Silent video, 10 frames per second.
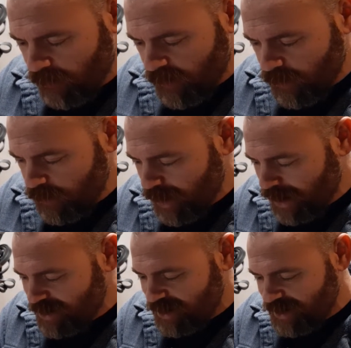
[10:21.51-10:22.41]
You do
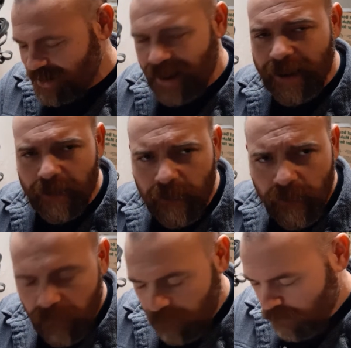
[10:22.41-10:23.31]
not
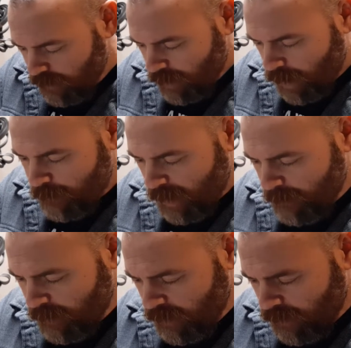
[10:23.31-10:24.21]
steal a
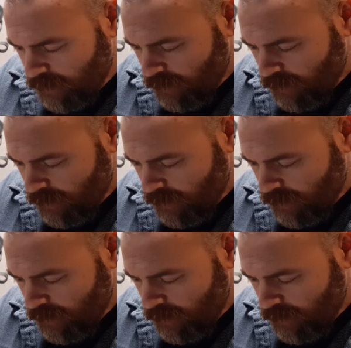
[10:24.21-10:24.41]
member